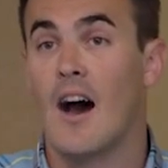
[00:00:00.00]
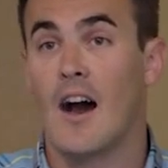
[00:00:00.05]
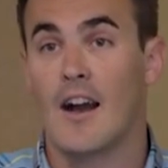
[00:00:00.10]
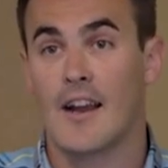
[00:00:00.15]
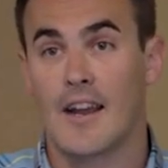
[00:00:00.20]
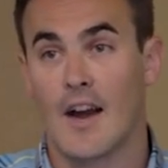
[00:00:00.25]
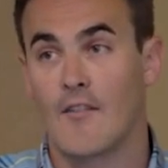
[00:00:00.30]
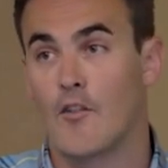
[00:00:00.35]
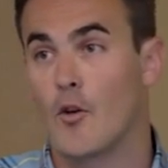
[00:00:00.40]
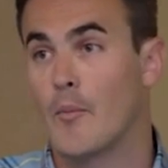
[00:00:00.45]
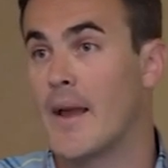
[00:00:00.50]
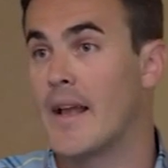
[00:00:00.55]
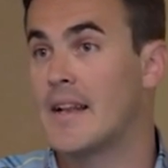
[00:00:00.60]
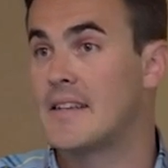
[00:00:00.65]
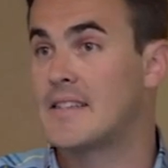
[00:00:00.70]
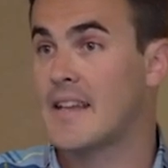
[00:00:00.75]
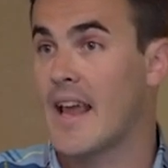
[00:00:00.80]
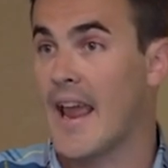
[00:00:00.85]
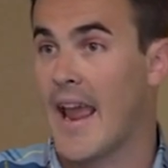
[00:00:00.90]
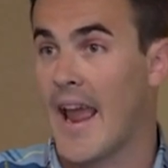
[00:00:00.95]
uh,
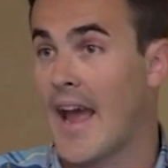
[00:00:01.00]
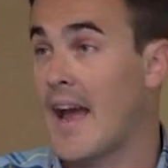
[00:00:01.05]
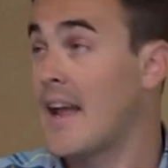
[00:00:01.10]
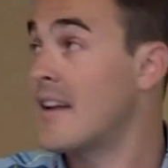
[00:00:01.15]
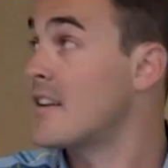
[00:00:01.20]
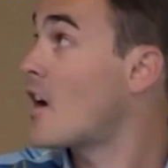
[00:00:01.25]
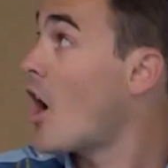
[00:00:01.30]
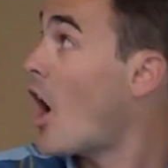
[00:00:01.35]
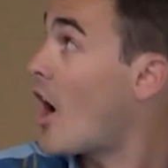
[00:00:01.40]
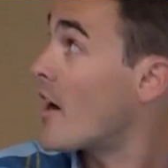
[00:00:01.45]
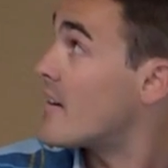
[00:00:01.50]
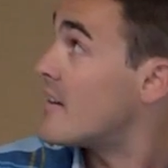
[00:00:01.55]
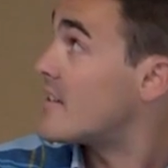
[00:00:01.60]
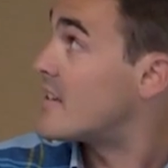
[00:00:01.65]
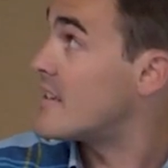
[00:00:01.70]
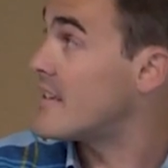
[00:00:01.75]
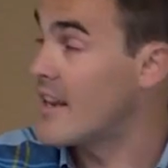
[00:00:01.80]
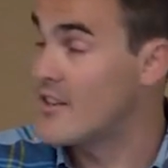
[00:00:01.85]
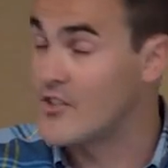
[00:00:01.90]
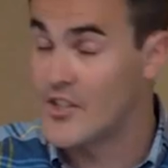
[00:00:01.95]
governments, and
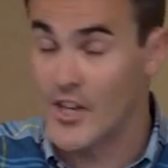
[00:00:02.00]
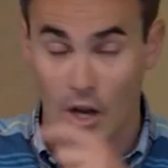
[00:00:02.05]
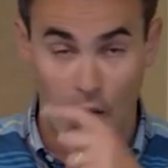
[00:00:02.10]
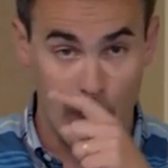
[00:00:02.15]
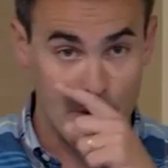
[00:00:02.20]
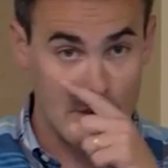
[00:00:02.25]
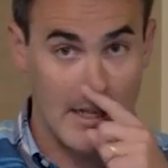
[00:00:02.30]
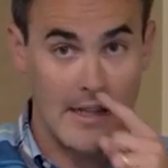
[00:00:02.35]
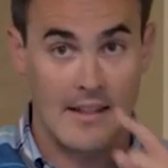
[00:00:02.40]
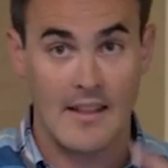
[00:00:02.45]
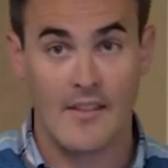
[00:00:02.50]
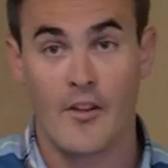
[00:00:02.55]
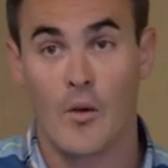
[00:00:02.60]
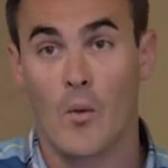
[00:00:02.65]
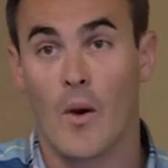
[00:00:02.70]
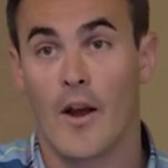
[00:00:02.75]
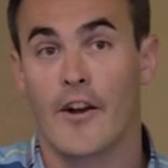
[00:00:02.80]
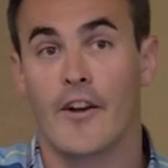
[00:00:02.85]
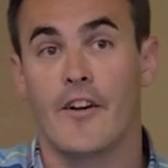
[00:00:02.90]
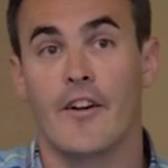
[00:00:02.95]
cognizant NGOs like Living
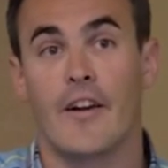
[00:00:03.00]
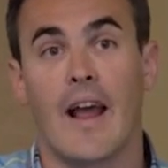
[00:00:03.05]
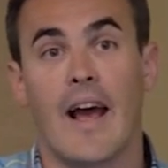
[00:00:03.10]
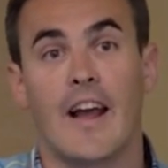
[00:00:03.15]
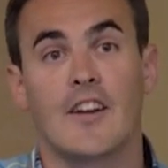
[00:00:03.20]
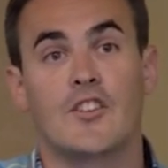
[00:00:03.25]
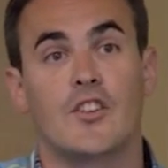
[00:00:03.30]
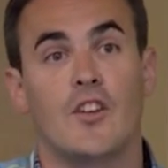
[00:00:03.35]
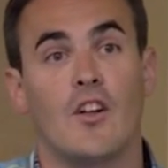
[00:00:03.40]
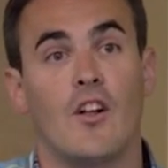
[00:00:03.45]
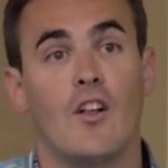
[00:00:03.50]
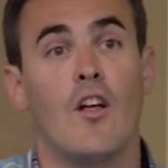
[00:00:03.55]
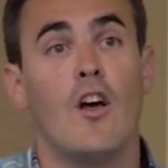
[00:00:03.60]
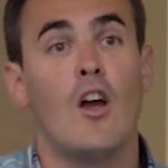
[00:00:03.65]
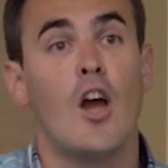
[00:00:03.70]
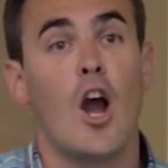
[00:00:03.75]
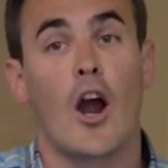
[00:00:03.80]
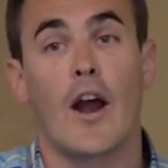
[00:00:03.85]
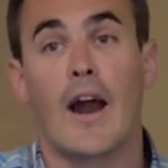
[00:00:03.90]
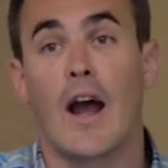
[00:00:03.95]
Water International
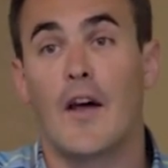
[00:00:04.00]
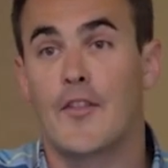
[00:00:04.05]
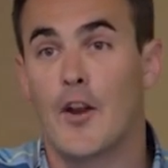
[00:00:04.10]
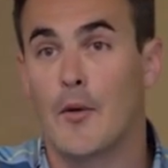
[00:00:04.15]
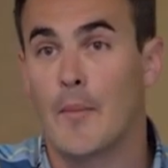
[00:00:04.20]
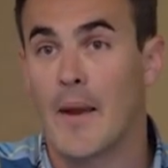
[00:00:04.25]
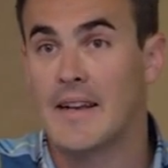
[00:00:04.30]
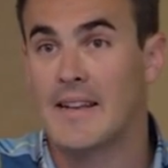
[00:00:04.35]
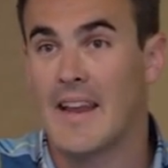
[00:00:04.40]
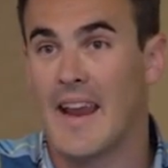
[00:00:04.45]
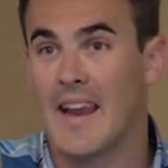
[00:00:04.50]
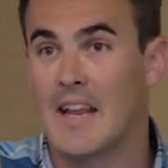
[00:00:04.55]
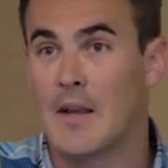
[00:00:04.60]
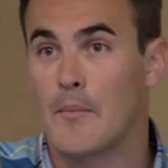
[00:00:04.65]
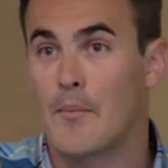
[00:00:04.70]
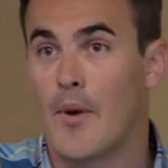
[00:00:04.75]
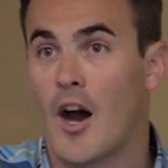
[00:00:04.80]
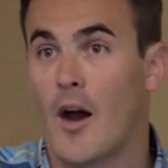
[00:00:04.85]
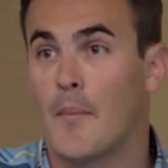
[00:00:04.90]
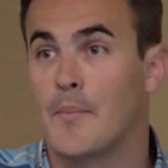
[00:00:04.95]
are out there
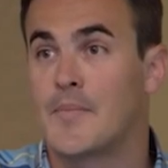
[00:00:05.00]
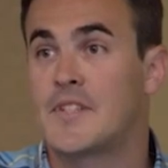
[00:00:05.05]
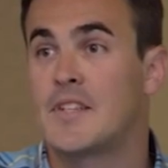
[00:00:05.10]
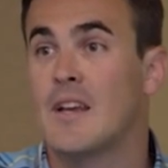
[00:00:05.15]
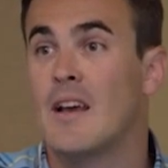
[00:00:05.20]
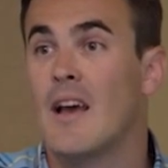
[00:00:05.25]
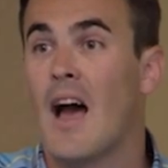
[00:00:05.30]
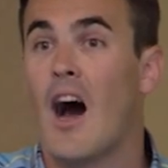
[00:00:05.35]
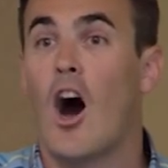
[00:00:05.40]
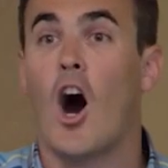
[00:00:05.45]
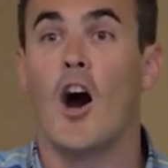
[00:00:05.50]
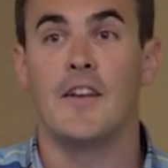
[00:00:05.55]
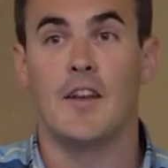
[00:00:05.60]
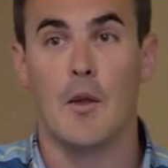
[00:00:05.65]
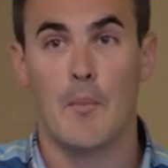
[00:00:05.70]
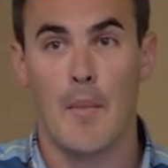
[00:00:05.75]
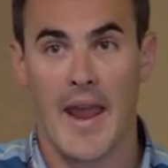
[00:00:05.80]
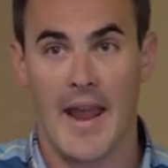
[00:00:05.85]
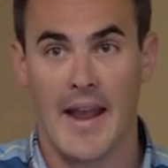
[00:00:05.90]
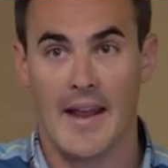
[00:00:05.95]
maintaining pumps on
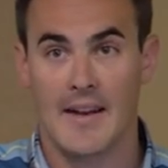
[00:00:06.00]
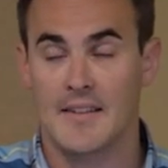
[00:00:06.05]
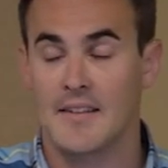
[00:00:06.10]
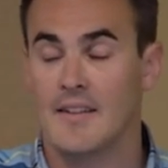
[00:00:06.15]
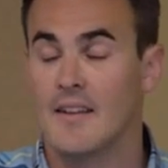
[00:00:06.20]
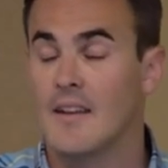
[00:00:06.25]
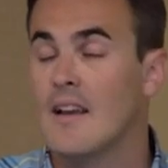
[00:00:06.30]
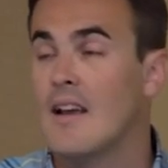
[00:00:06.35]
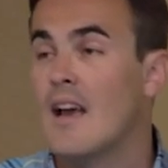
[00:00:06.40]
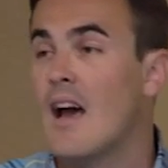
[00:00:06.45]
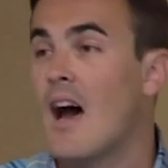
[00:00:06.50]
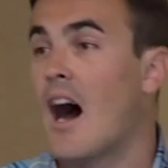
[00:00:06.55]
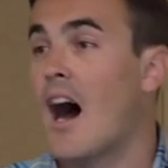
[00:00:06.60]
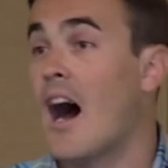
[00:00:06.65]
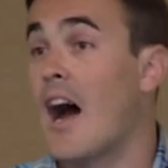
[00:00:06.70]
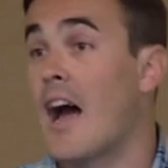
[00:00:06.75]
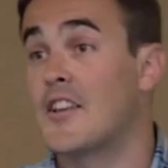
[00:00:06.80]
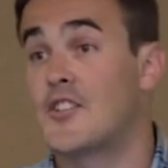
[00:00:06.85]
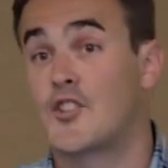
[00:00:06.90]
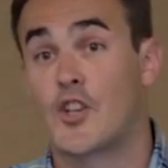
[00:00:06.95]
demand
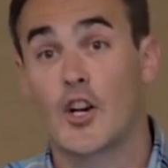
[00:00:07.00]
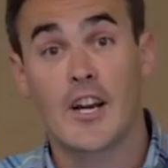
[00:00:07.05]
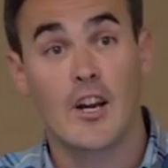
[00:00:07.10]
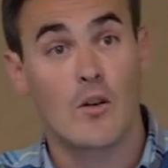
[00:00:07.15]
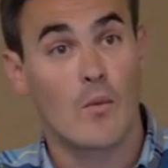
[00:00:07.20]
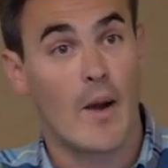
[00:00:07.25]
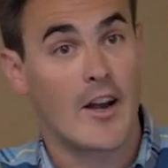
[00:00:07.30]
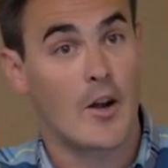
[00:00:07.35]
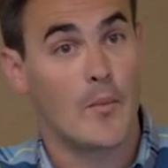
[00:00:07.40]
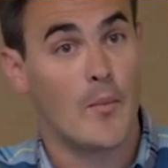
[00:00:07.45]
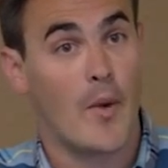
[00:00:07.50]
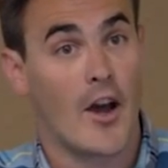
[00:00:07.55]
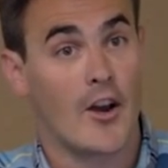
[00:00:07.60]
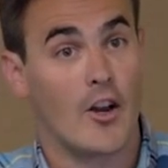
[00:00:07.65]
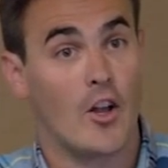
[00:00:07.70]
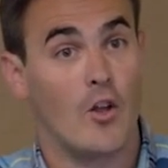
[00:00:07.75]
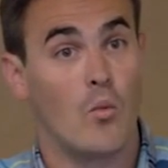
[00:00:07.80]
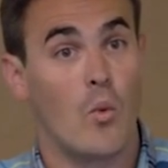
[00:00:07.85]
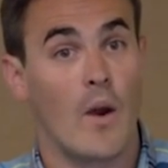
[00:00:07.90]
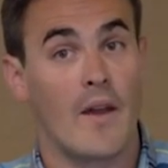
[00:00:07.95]
uh, a circuit rider
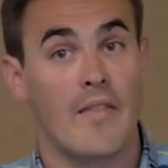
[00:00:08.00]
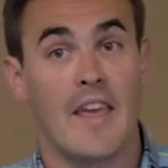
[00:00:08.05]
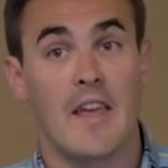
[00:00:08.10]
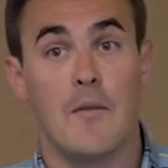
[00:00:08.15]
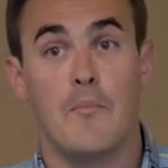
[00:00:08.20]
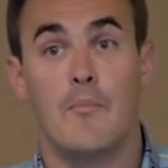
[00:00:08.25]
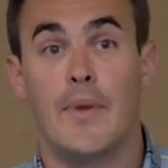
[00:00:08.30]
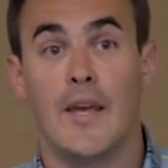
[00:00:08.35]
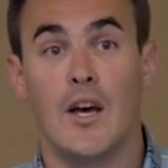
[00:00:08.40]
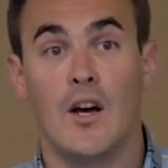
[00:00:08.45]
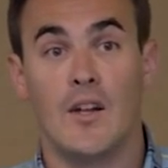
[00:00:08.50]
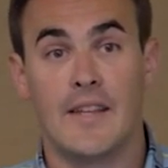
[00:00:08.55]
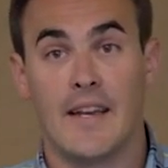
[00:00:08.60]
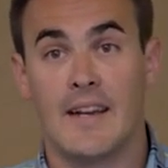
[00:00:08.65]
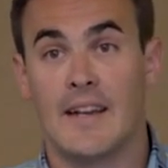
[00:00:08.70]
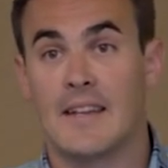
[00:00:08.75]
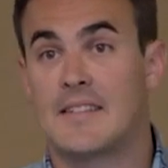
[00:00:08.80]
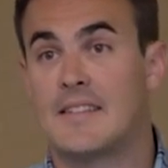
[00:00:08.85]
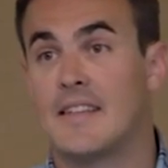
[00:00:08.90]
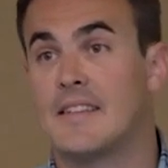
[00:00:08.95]
model where they build
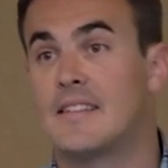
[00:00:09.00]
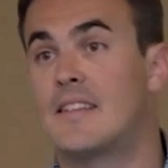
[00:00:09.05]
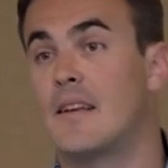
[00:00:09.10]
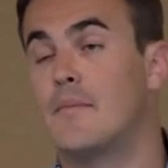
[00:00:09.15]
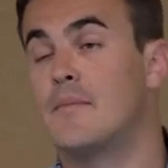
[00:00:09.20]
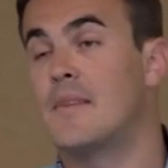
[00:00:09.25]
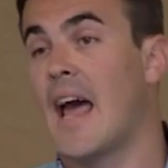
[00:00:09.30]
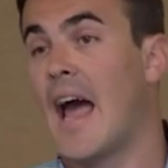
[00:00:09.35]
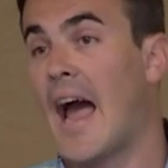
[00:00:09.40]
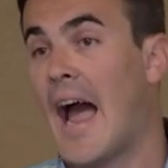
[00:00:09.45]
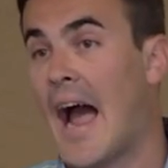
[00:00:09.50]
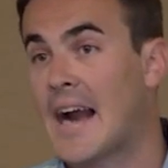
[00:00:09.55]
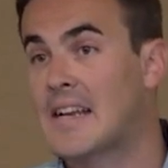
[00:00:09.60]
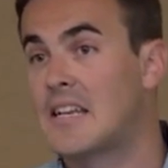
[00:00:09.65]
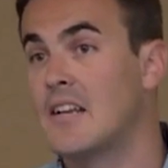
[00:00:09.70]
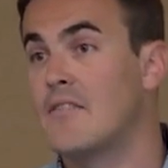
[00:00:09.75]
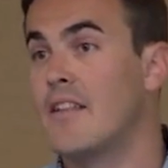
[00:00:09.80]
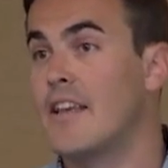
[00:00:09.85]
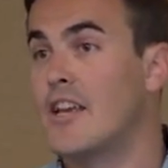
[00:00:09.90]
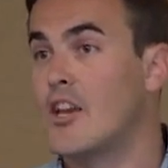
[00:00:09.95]
in a system to
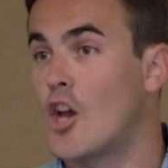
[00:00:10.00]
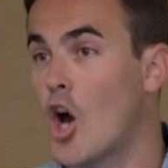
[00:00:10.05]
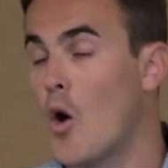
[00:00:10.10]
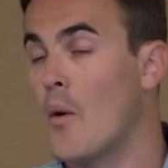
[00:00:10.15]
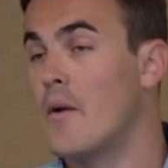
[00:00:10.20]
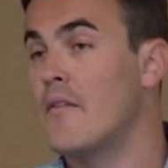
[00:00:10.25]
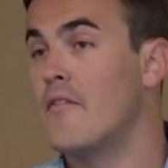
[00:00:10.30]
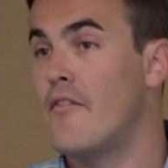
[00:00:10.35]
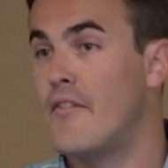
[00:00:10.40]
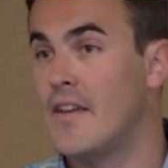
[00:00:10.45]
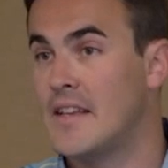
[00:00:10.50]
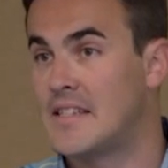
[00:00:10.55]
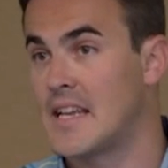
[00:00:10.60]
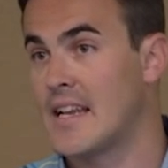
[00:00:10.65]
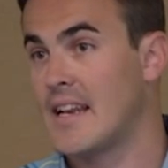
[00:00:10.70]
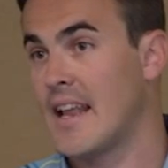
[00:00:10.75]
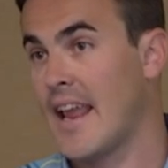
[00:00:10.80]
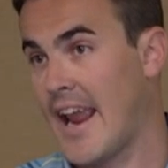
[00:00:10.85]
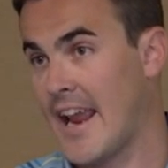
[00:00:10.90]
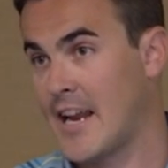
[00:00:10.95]
actively go and
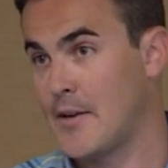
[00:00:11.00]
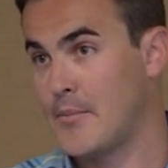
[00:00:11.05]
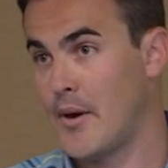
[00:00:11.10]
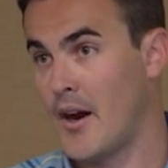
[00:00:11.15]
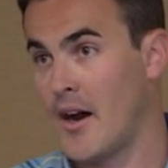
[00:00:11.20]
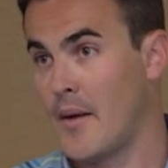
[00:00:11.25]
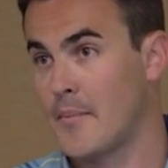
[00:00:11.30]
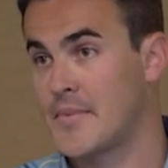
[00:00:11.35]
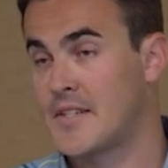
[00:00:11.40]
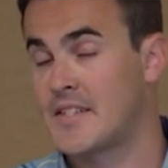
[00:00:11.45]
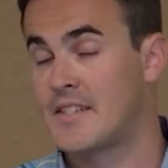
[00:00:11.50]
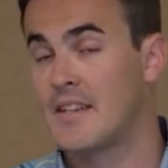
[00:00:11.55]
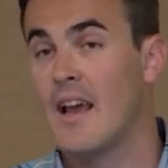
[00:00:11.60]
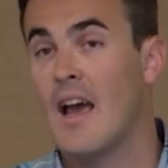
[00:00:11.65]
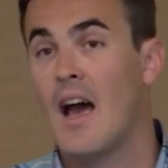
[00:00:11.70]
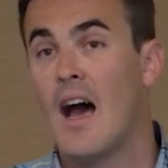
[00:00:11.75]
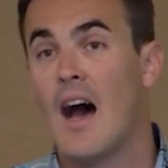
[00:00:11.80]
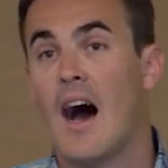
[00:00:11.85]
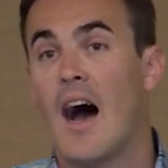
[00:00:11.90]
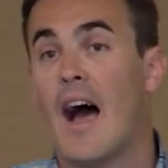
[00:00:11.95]
visit hand pumps.
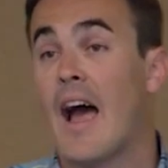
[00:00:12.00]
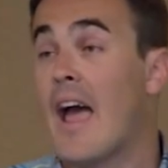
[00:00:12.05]
Uh,